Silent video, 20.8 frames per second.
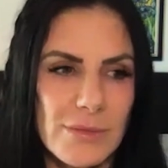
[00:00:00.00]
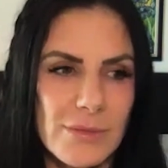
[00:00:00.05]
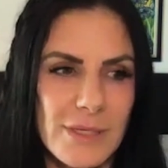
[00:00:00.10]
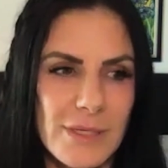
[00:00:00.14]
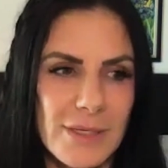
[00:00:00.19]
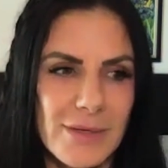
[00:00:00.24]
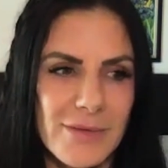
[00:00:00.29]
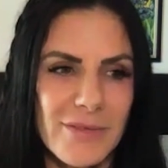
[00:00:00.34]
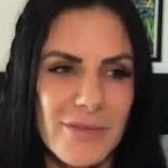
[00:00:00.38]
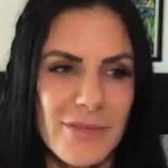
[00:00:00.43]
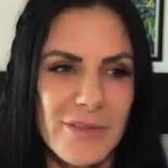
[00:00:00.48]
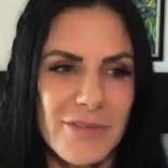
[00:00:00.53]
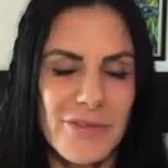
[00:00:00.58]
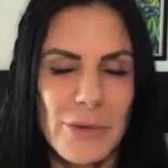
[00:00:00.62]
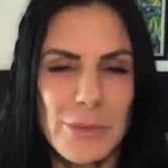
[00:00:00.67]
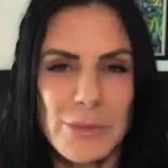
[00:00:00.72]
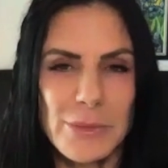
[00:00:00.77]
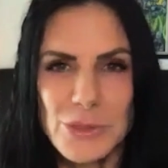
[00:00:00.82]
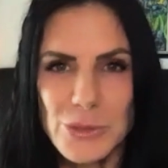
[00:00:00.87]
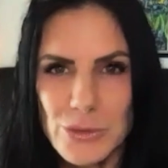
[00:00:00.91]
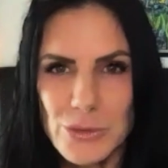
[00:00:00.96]
the
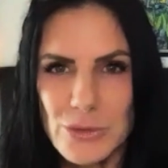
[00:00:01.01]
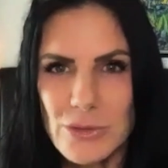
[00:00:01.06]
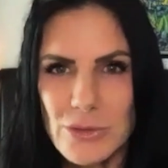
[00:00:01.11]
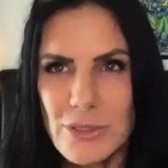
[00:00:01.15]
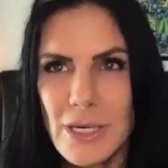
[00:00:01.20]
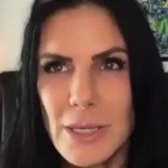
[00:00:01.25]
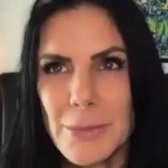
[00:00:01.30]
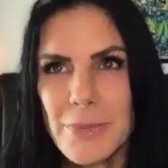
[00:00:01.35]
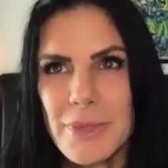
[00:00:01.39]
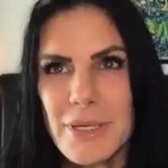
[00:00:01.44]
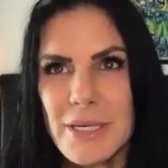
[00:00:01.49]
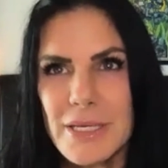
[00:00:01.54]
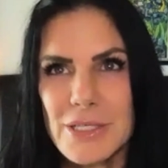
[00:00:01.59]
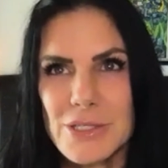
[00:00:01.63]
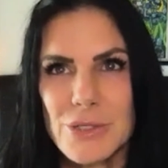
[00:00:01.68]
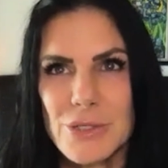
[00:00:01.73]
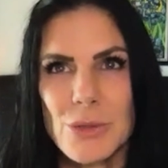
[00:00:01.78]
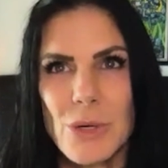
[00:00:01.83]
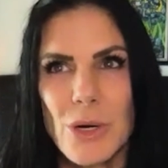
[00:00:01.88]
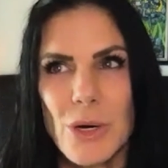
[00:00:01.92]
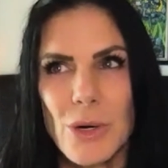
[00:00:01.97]
pharmaceutical companies
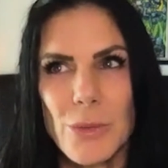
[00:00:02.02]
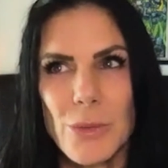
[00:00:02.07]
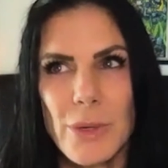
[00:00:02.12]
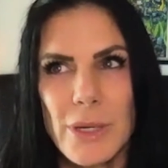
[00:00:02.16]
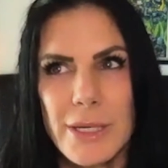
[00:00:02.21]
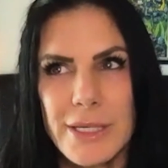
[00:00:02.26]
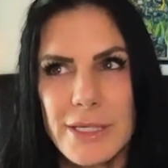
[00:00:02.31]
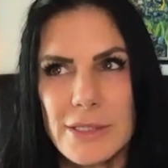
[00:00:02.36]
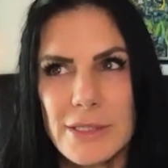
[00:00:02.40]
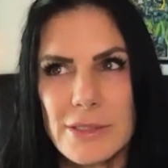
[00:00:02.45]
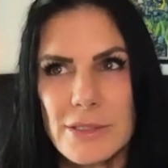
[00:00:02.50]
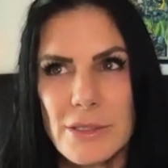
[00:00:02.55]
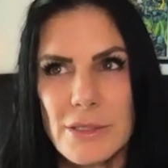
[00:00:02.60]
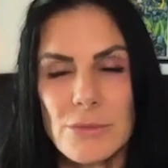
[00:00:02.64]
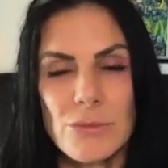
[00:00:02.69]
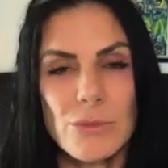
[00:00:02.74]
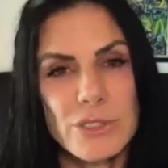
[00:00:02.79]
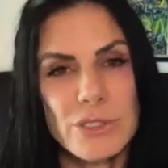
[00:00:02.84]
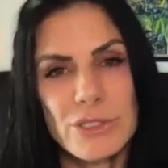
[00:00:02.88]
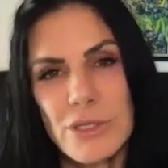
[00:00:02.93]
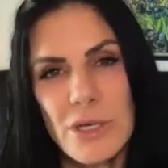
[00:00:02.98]
are wanting,
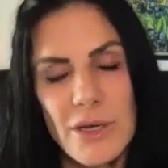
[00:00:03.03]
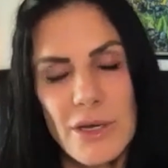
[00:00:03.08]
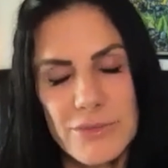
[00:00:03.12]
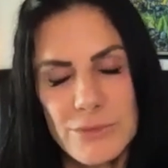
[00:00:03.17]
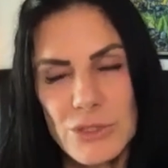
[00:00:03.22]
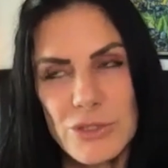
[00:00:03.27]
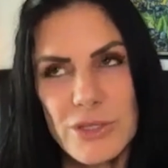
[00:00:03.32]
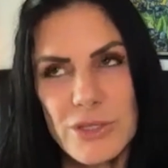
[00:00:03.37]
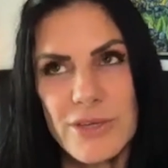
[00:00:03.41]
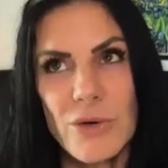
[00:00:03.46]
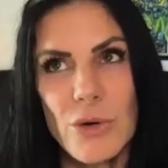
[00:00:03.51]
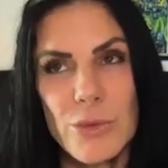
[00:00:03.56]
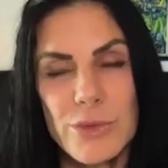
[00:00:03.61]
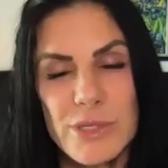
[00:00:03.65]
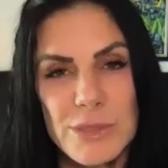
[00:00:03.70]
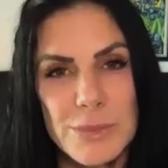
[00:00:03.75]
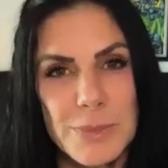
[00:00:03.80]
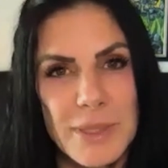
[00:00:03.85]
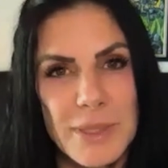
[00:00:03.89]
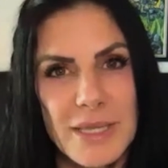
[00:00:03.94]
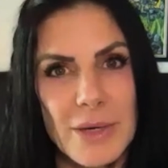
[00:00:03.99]
which I'm sure they've
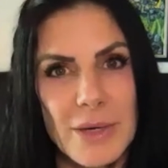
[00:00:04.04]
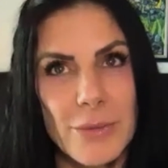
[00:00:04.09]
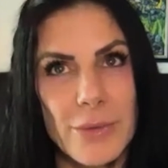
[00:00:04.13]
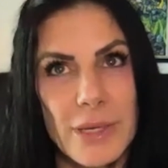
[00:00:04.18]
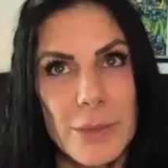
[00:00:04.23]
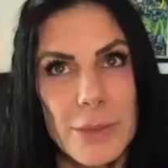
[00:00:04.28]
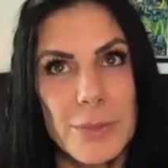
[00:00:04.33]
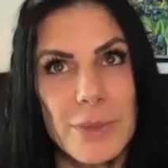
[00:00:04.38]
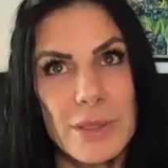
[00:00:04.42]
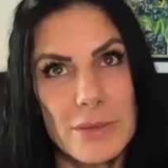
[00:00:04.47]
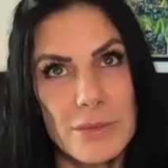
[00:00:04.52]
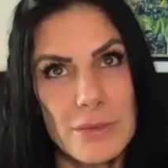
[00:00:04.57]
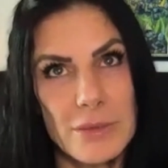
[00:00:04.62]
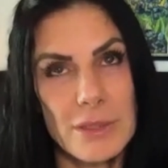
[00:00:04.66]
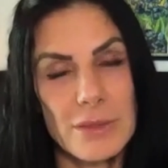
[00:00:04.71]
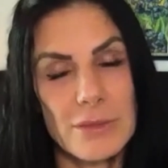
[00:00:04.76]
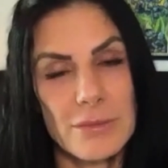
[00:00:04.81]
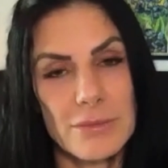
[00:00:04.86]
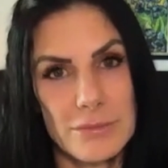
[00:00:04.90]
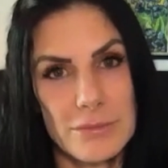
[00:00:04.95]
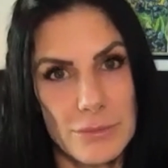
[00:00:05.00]
always been that way, but
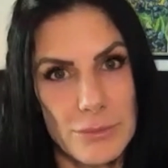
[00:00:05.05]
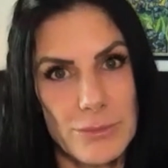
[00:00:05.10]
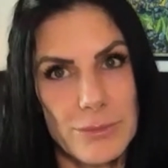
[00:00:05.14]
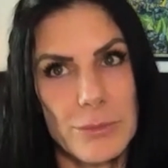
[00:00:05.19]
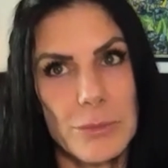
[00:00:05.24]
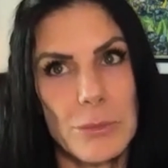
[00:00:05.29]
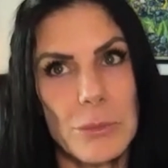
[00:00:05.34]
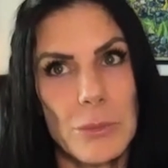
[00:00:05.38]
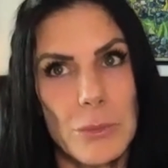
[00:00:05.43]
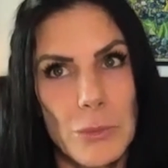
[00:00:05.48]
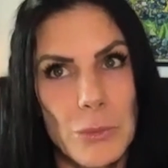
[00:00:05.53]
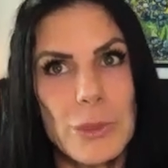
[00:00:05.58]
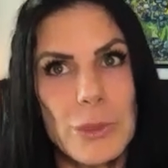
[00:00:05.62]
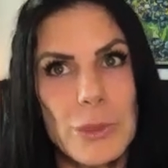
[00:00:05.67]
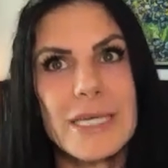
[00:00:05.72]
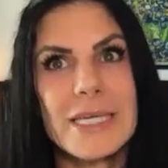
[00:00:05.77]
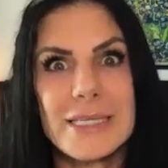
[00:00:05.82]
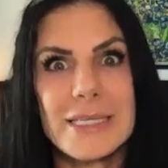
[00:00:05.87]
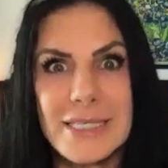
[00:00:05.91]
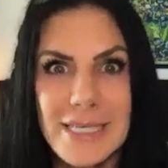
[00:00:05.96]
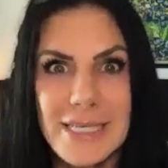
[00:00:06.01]

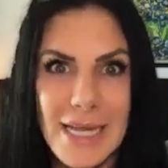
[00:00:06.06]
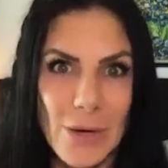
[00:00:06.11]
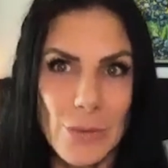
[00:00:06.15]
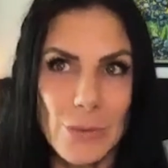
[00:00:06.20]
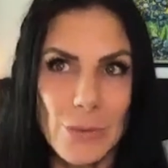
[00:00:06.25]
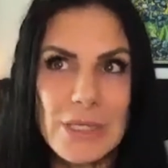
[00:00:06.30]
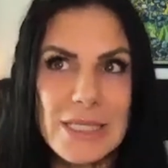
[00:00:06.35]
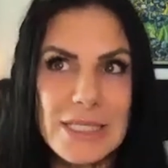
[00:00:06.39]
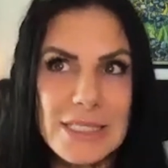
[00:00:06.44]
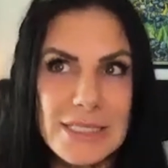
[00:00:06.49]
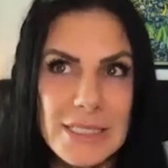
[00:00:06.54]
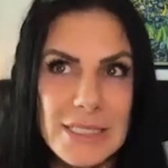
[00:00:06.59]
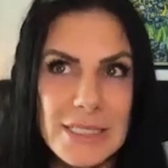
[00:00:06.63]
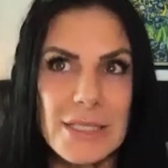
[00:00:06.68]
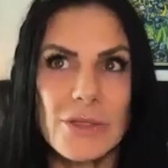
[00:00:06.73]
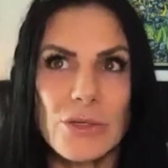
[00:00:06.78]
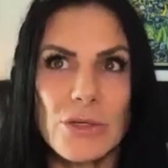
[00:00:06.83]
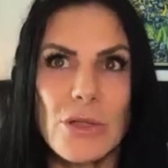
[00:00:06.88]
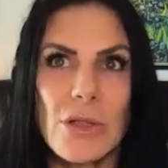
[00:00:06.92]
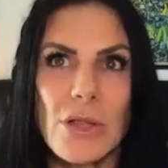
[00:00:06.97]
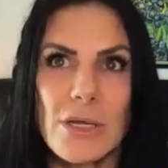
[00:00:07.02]
really now really dig
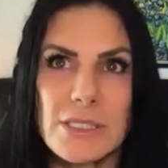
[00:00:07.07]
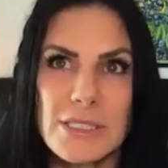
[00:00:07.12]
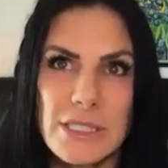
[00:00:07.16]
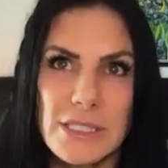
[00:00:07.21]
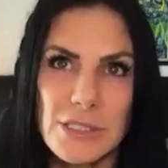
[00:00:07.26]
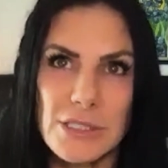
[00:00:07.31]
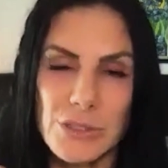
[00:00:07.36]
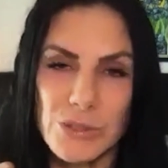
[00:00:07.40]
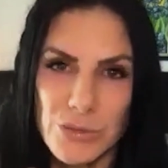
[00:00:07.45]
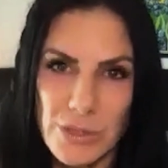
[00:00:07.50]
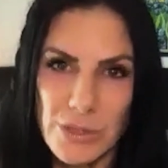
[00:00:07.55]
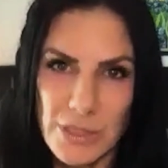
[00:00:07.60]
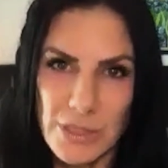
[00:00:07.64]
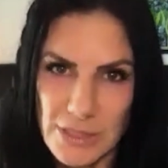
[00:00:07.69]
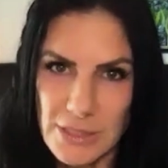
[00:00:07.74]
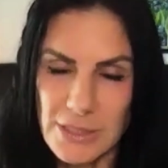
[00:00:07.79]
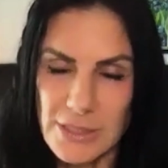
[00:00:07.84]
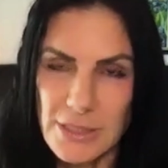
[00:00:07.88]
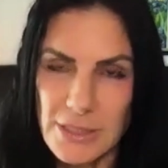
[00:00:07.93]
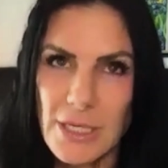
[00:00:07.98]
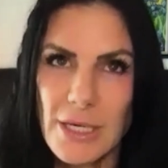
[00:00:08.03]
their claws into
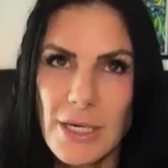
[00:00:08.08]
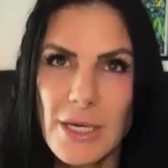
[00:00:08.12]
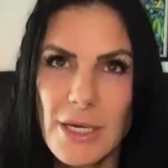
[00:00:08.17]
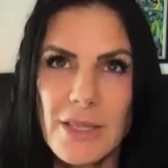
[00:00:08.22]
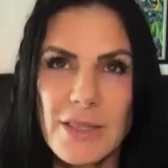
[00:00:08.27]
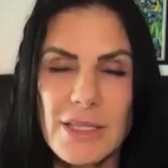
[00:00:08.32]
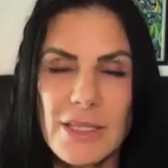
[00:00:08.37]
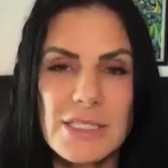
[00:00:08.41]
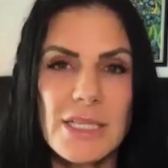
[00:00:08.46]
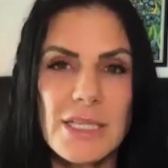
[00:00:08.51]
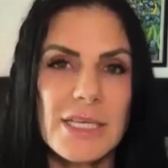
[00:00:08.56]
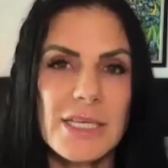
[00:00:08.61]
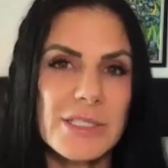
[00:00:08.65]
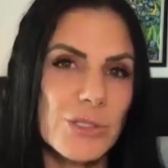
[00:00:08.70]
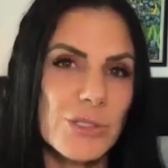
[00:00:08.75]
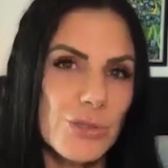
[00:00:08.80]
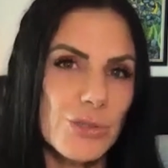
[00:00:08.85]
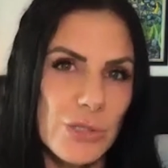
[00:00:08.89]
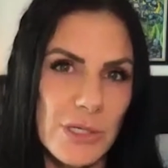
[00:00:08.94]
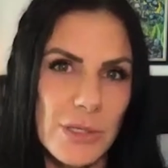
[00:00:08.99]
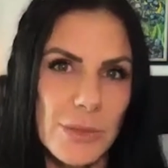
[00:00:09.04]
this class
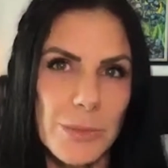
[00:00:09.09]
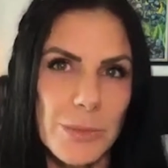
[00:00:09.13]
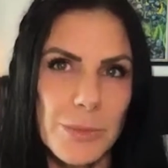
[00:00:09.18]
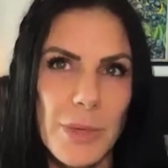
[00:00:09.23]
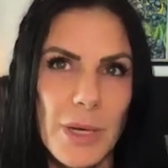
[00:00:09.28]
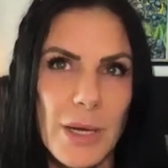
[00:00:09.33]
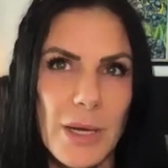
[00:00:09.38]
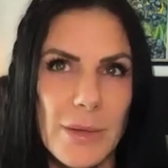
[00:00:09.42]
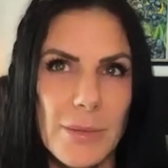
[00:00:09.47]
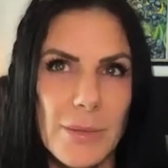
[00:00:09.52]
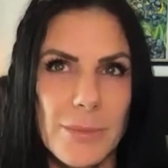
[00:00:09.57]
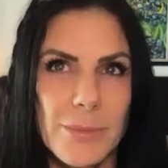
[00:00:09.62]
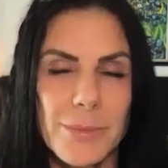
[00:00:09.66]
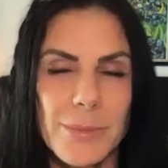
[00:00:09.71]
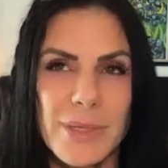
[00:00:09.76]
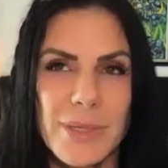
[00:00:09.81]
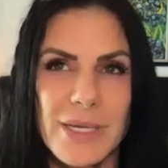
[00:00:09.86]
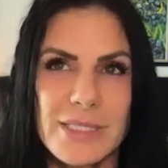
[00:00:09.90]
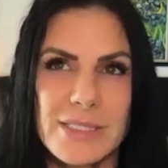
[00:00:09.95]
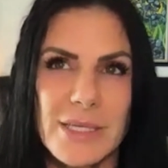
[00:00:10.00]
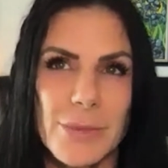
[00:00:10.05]
of drug
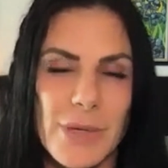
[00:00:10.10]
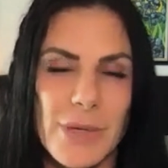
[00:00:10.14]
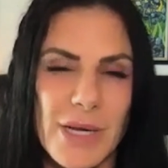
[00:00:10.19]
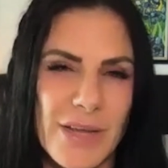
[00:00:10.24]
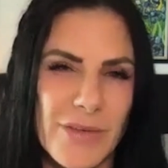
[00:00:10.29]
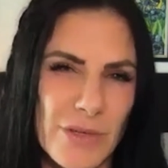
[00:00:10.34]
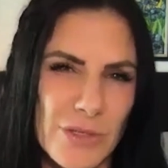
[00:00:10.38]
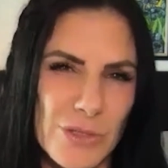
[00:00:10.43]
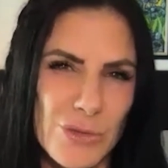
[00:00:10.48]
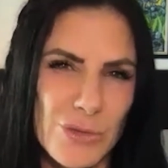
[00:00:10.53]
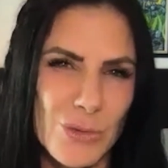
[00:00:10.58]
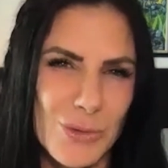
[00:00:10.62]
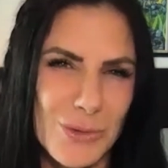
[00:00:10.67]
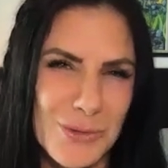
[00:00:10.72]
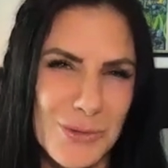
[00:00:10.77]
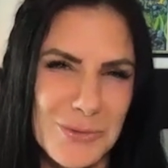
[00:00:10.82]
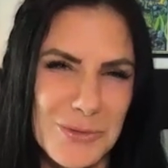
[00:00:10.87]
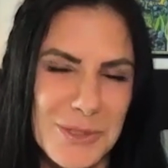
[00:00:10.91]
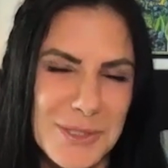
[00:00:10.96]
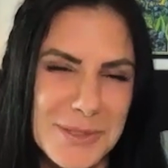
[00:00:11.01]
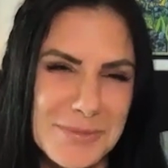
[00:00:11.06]
because they want to have control
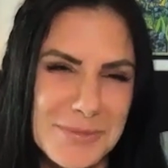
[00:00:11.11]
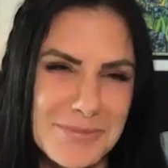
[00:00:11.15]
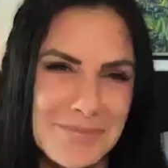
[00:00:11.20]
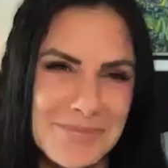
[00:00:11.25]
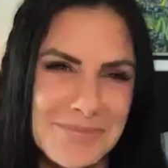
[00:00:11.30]
over it.